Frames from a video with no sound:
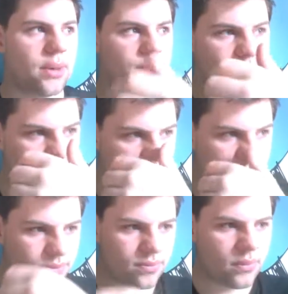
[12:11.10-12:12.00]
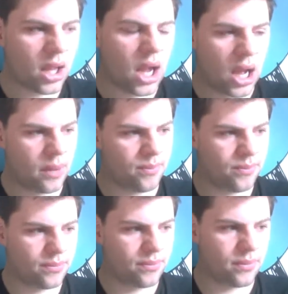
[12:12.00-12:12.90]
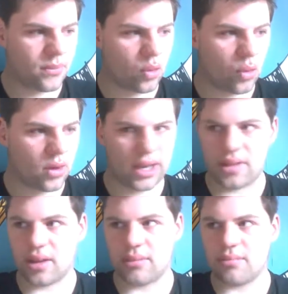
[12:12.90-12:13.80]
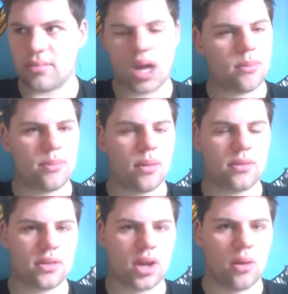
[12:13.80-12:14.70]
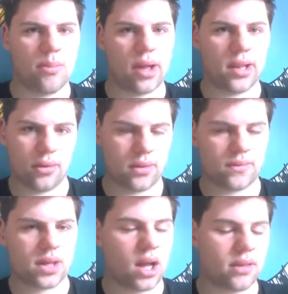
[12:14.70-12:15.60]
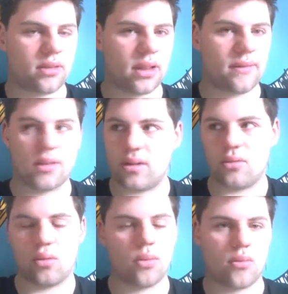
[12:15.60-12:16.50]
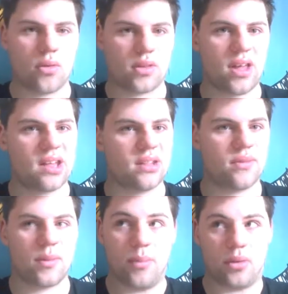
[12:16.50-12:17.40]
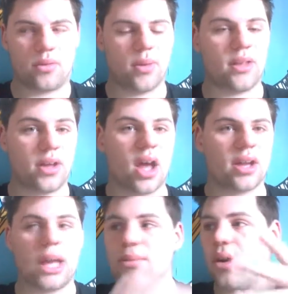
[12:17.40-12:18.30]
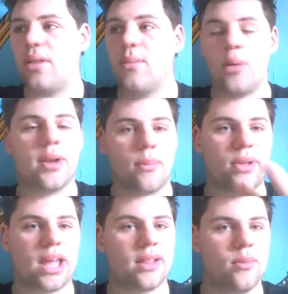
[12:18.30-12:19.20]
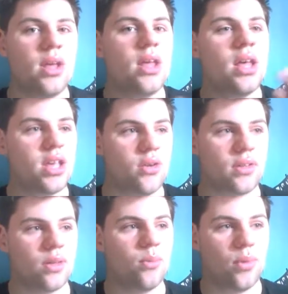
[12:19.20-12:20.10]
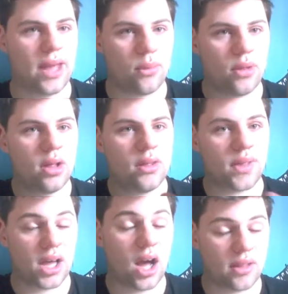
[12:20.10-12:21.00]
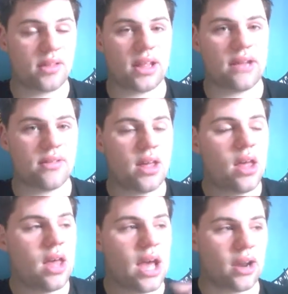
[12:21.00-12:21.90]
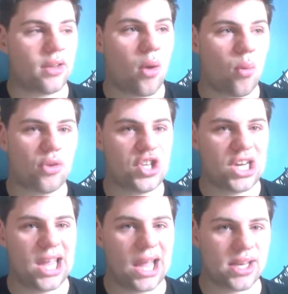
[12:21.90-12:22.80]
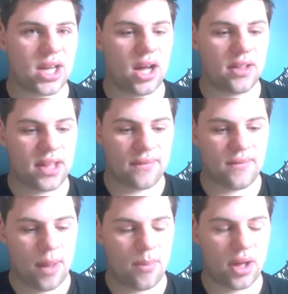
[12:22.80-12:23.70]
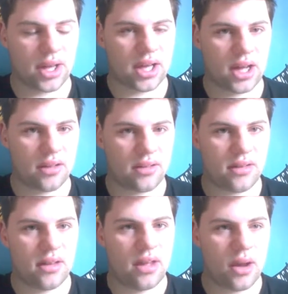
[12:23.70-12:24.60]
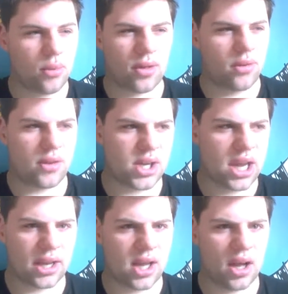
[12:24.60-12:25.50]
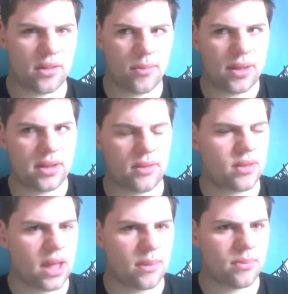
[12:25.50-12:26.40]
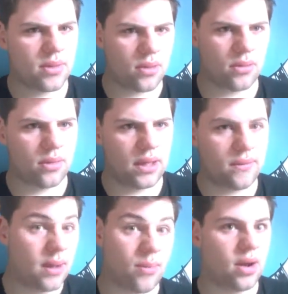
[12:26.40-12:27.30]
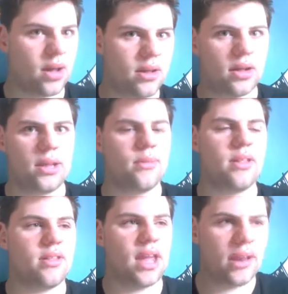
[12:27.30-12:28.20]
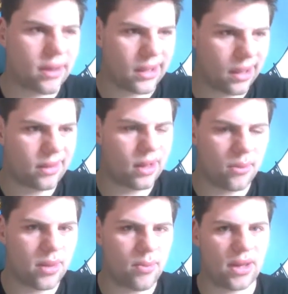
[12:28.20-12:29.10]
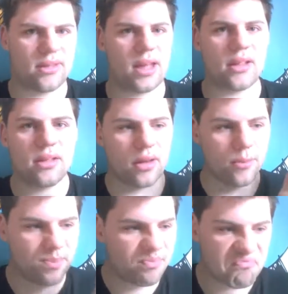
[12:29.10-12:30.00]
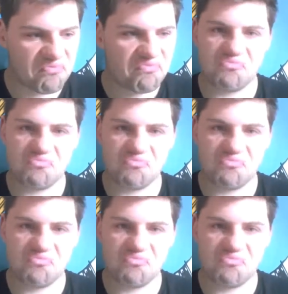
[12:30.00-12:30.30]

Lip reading: or at least I can't be bothered to go and buy loads of card sleeves that are all the wrong sizes for most of my other card games. So at the moment I'm playing them, using them without the card sleeves, and I don't want Jihad cards and Vampire cards. Also, the Jihad cards are basically the same to the Vampire Unlimited set, and I can get the Unlimited base set, so that's fine.